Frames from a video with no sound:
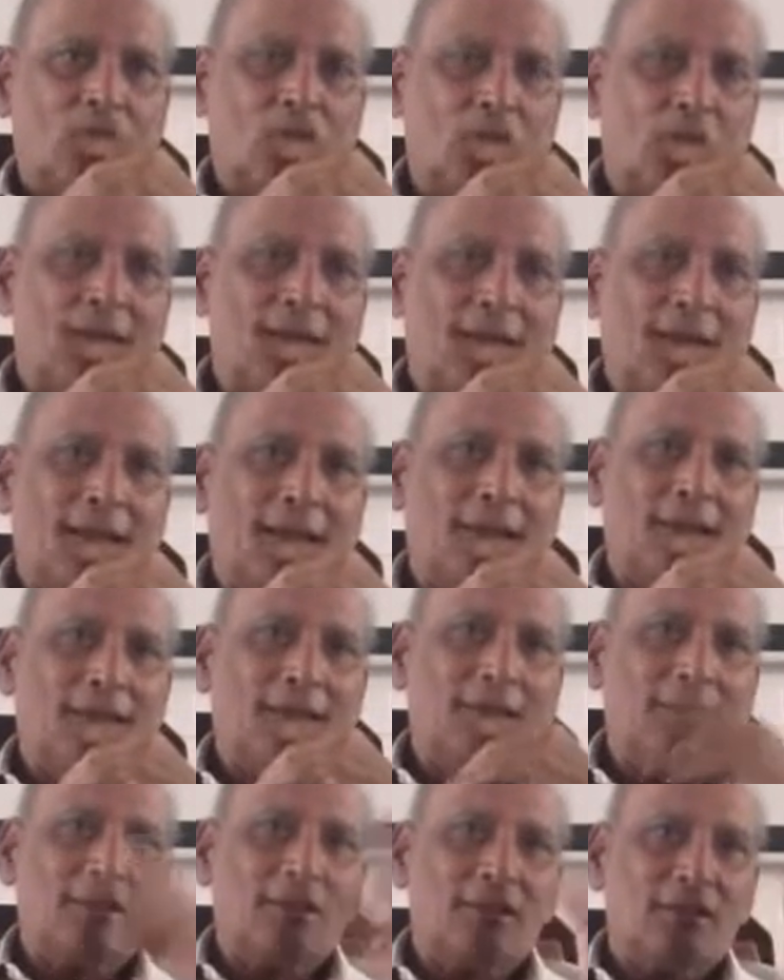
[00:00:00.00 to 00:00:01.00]
So long
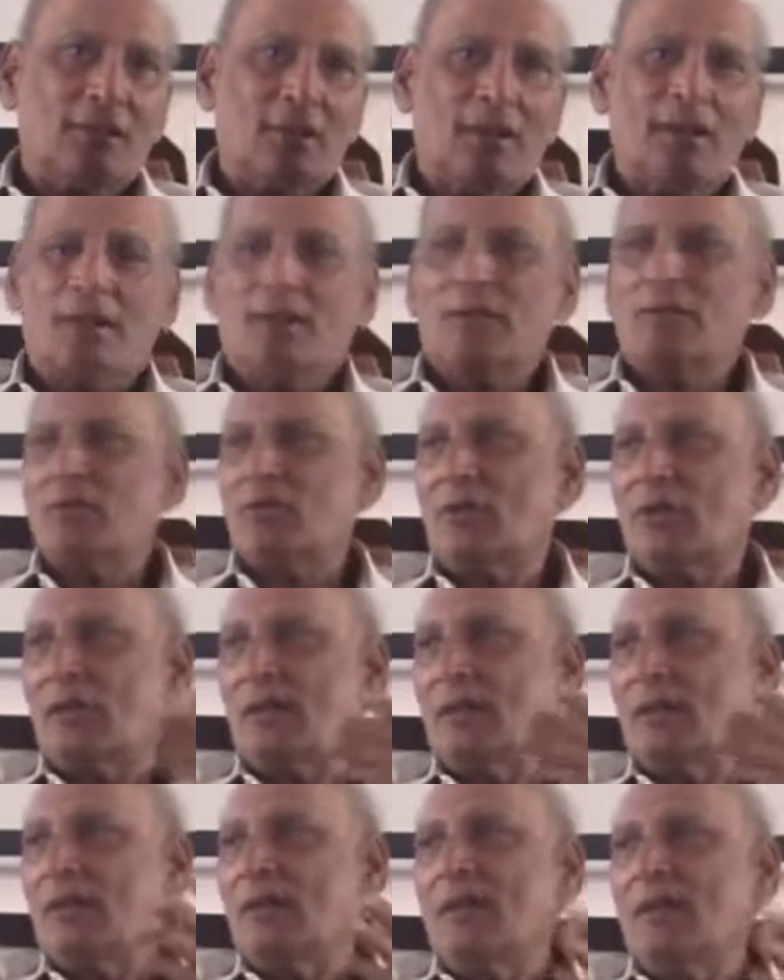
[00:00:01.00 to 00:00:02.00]
as it's
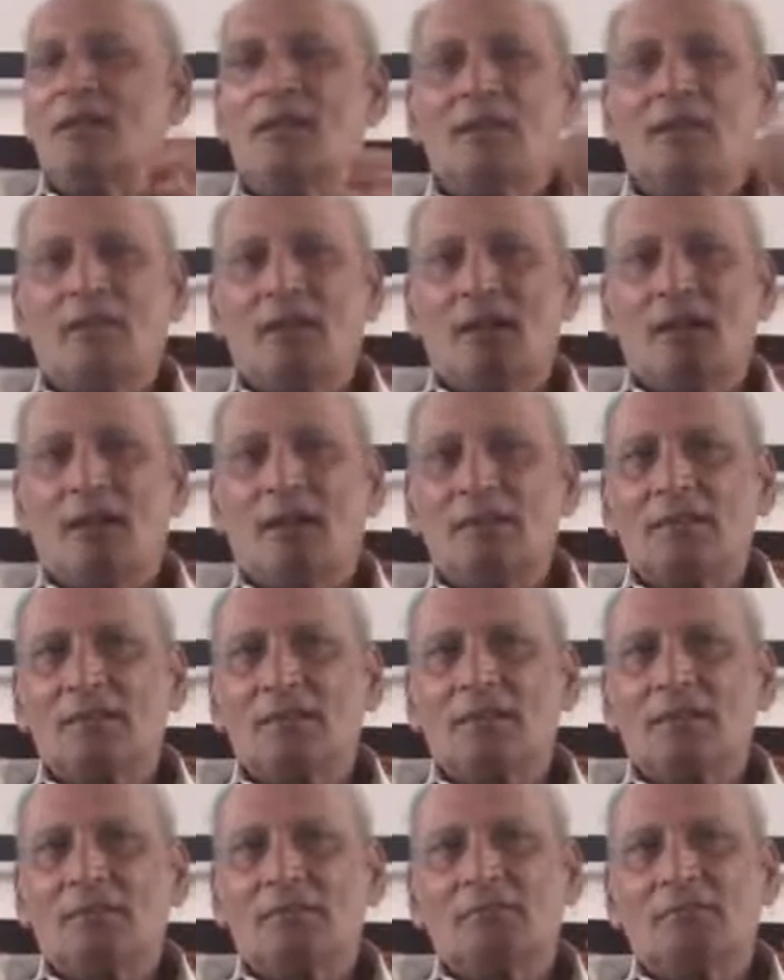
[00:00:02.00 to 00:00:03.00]
electronic, I
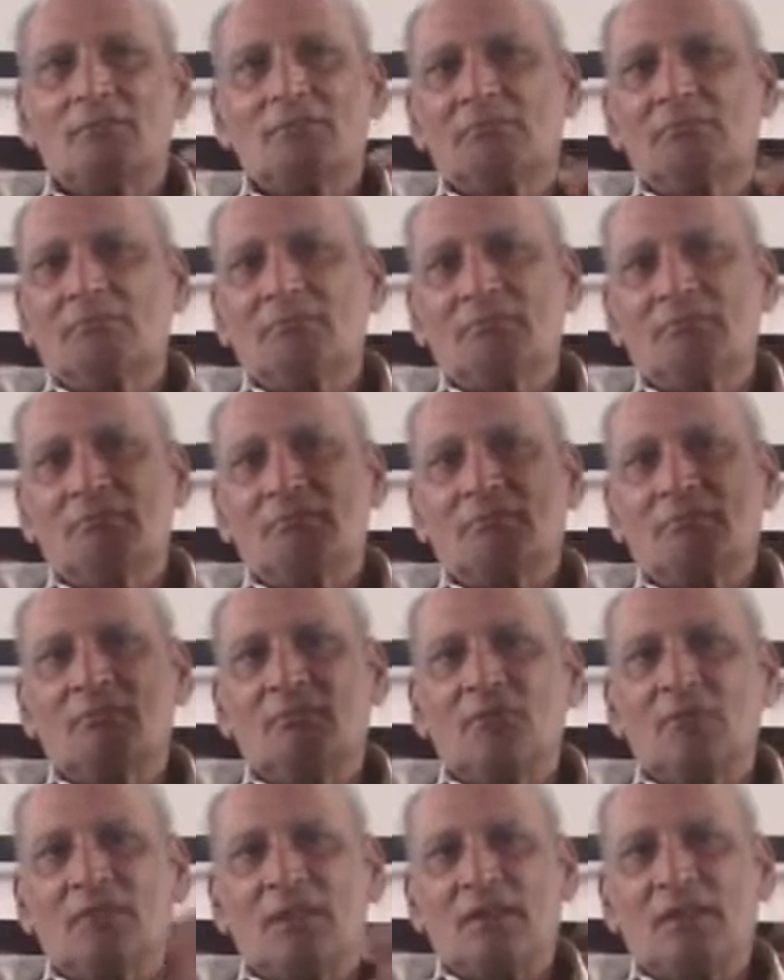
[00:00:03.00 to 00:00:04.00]
just
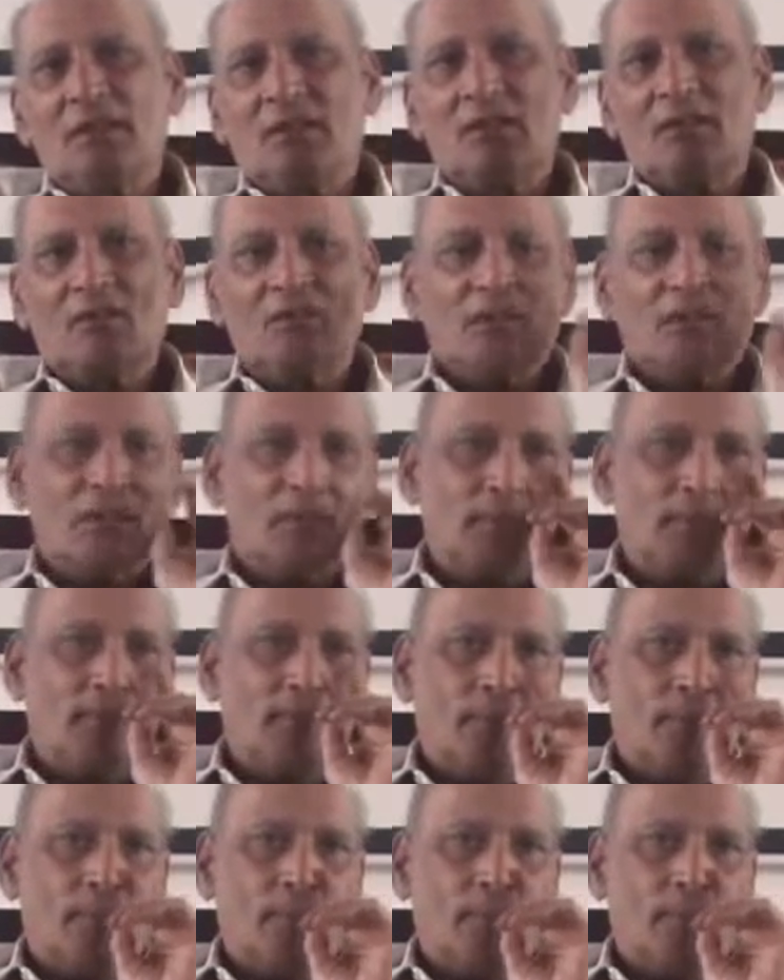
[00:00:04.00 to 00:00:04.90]
send it to them.